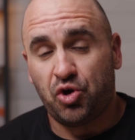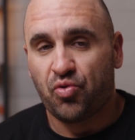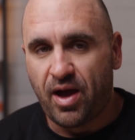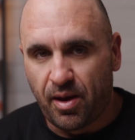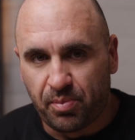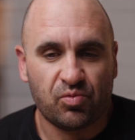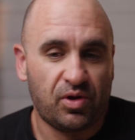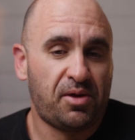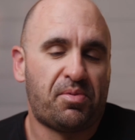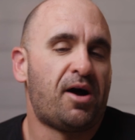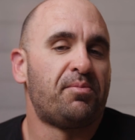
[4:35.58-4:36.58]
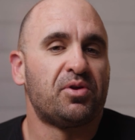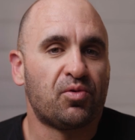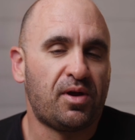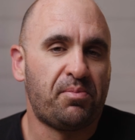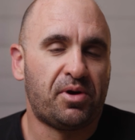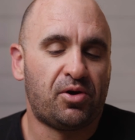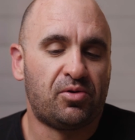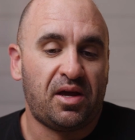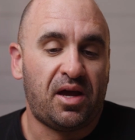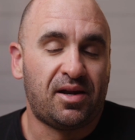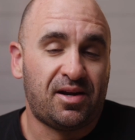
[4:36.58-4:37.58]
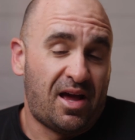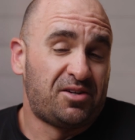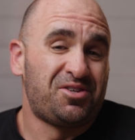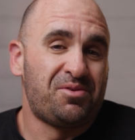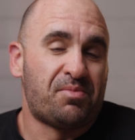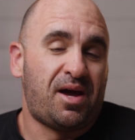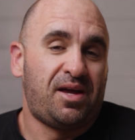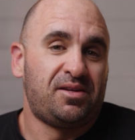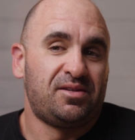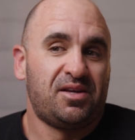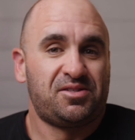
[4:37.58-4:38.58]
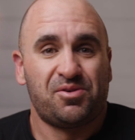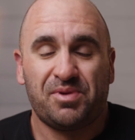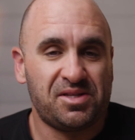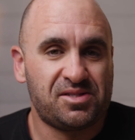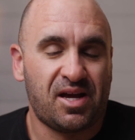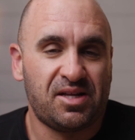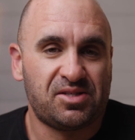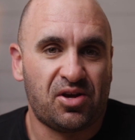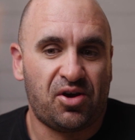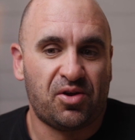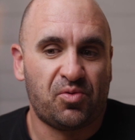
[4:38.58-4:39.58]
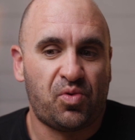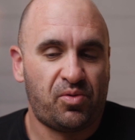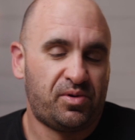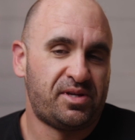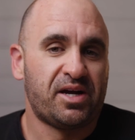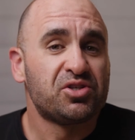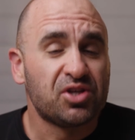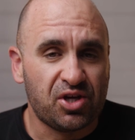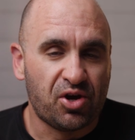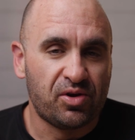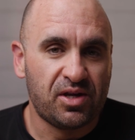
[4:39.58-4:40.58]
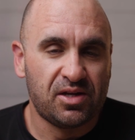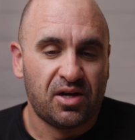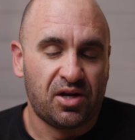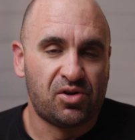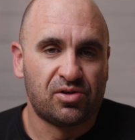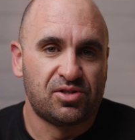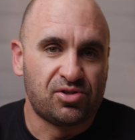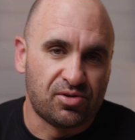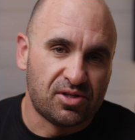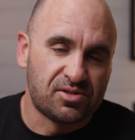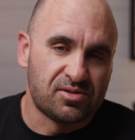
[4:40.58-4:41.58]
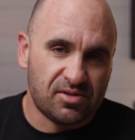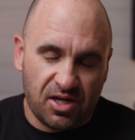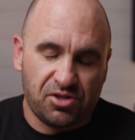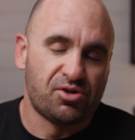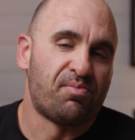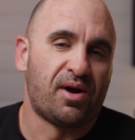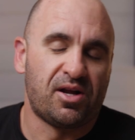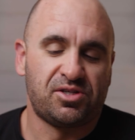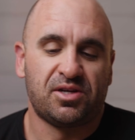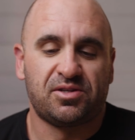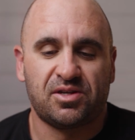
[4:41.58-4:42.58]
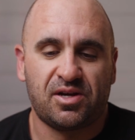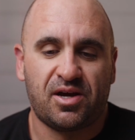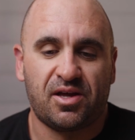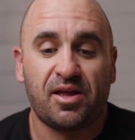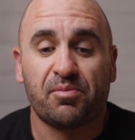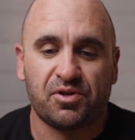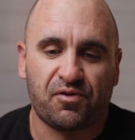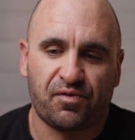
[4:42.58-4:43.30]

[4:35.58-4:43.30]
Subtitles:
grep really popular repo. And it actually might get some insights on what was actually coded in order to just get your project project that much